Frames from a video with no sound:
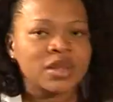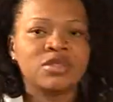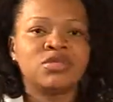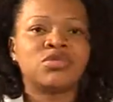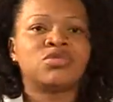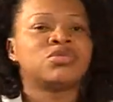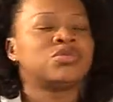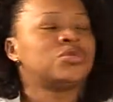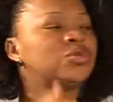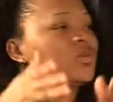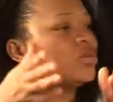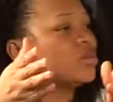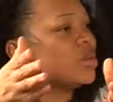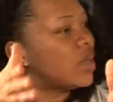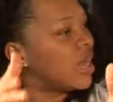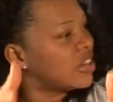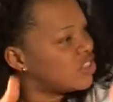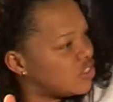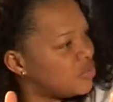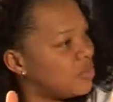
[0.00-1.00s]
to
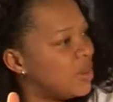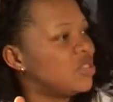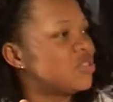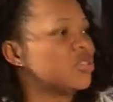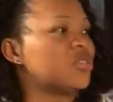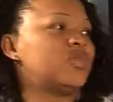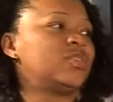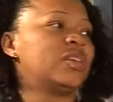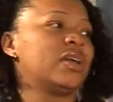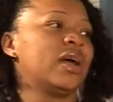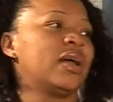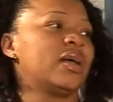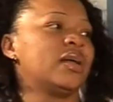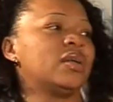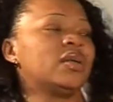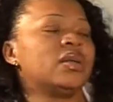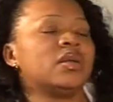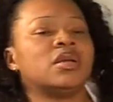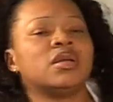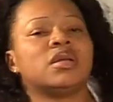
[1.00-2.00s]
achievement of their
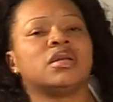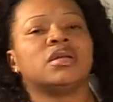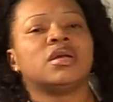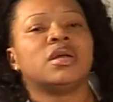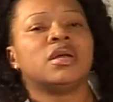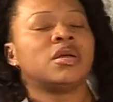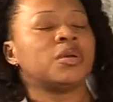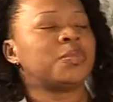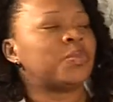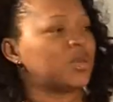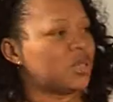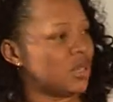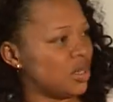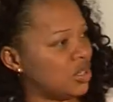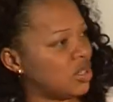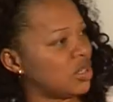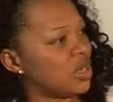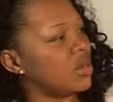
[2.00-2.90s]
potential.